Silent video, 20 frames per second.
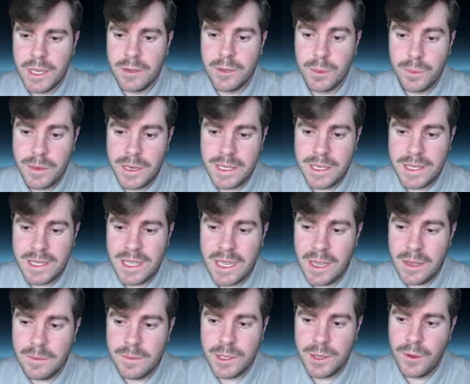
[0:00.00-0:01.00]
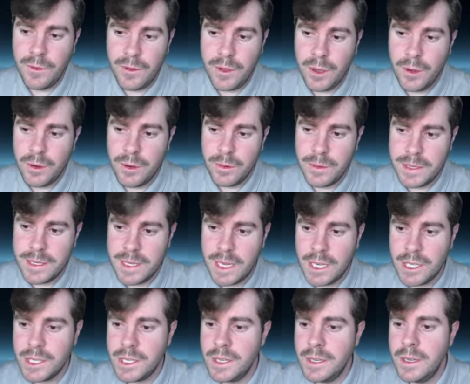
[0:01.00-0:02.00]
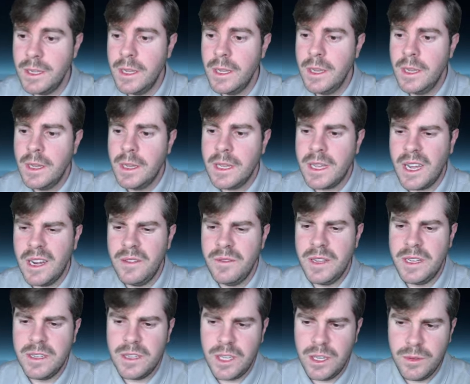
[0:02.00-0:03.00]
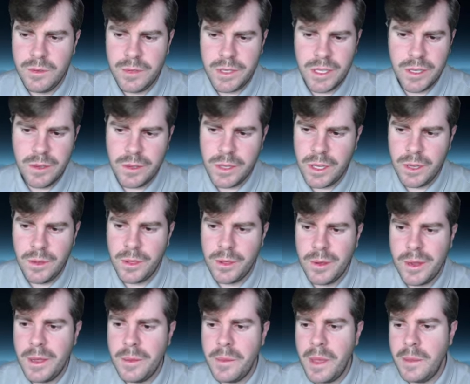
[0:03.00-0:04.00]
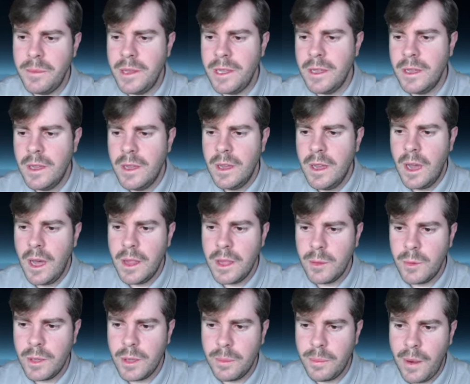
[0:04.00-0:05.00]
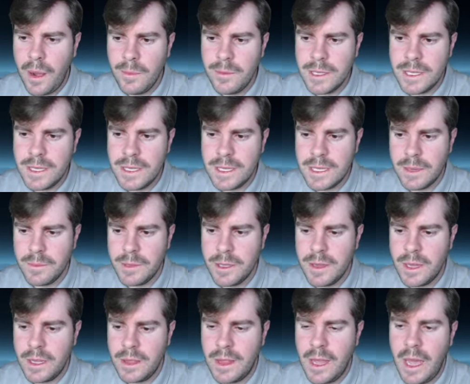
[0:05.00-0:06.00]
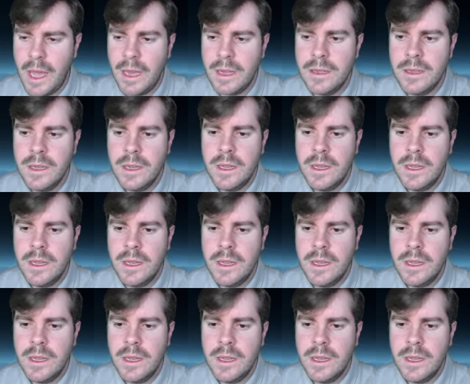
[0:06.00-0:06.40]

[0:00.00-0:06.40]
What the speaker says: It was pretty steep, so if we go into recession, kind of in Q2, Q3 maybe, I think we could probably see something like that.